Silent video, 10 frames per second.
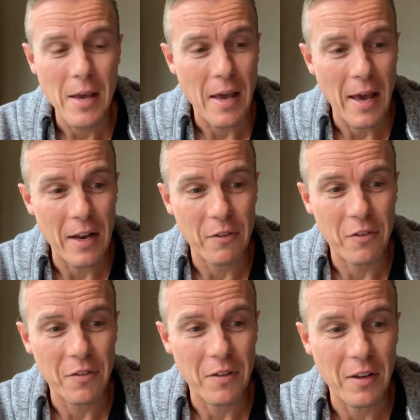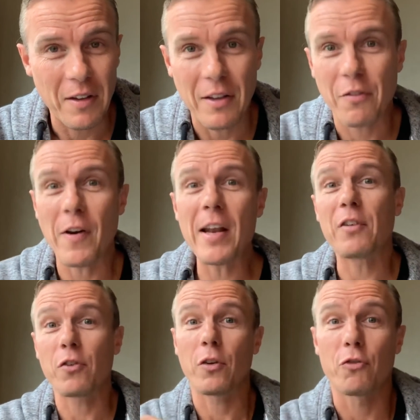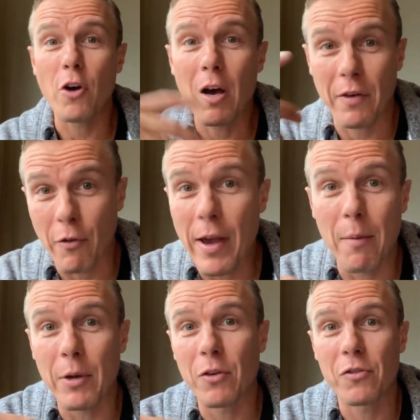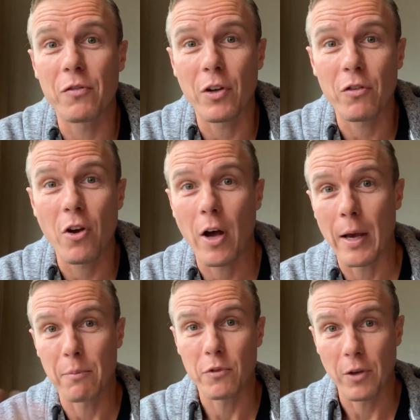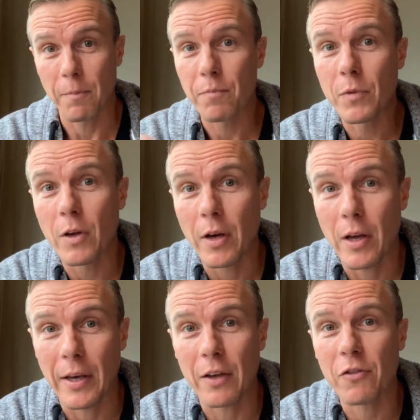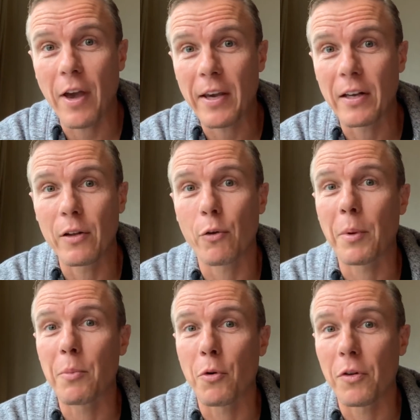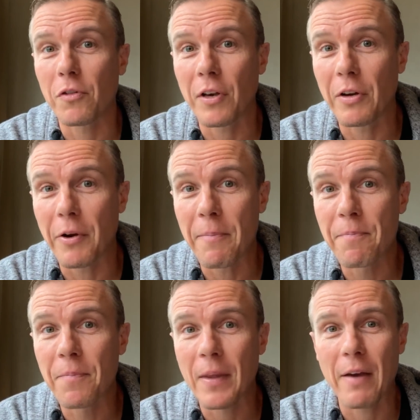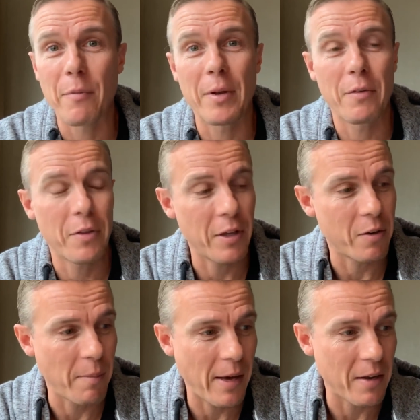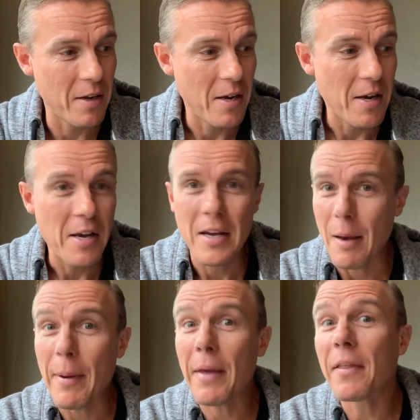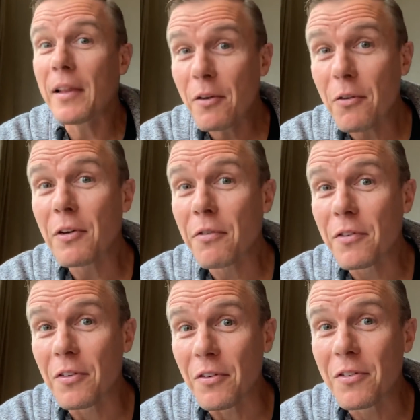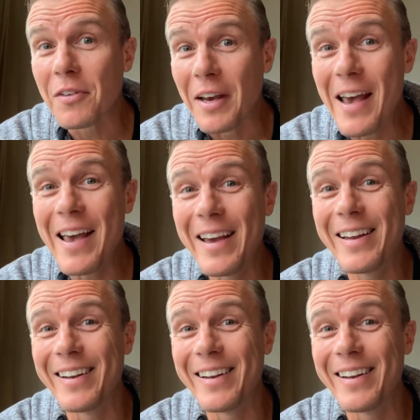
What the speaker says: And it's funny sort of driving around because you've got time to, I guess, take in a little bit more of the scenery, have a bit of a think about the little differences in